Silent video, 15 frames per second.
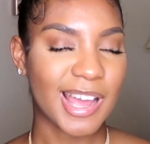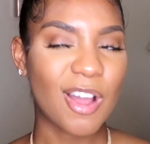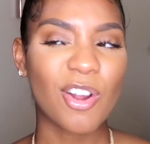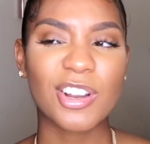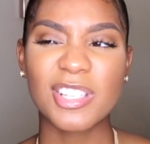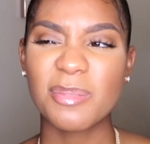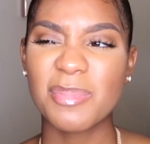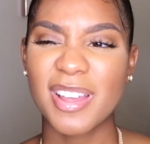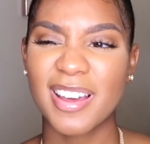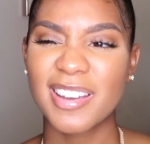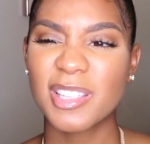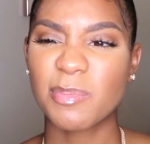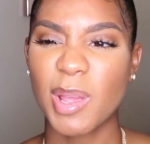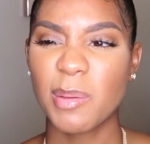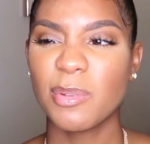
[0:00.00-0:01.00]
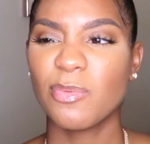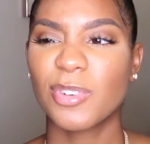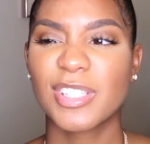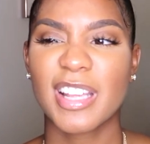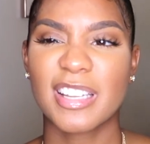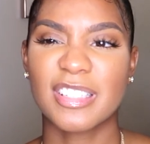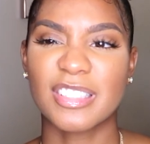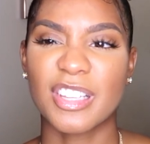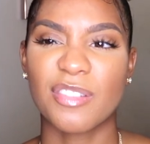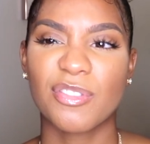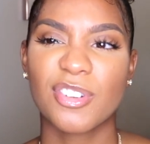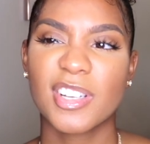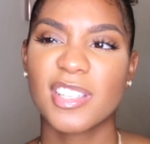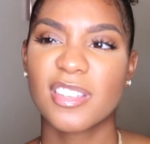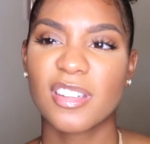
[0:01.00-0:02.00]
Or to be honest, maybe once I deliver
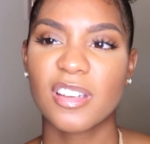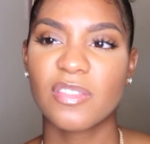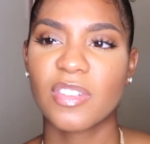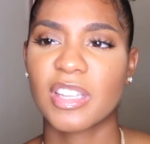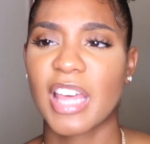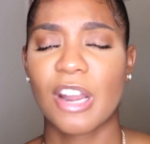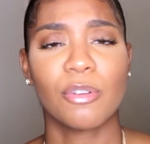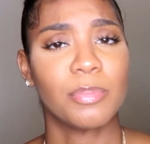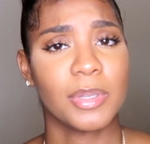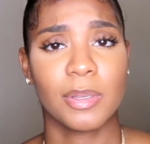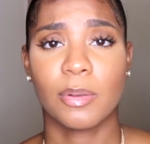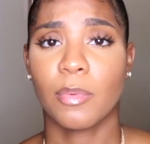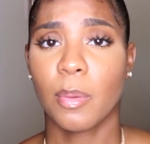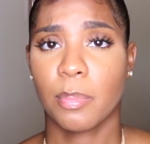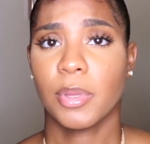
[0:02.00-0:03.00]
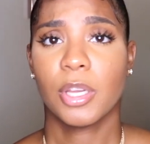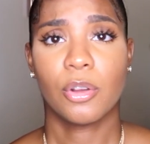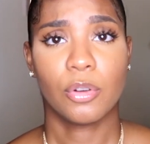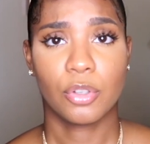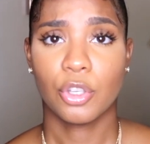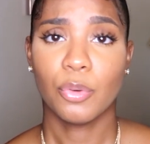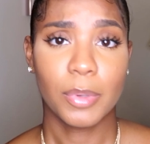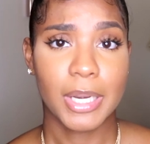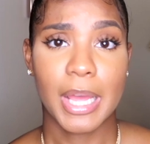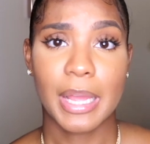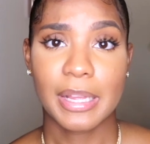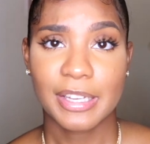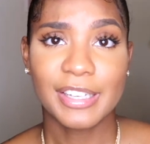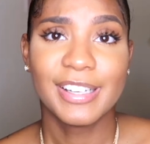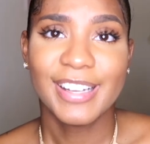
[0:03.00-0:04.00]
and stuff, that'll be a big Q&A.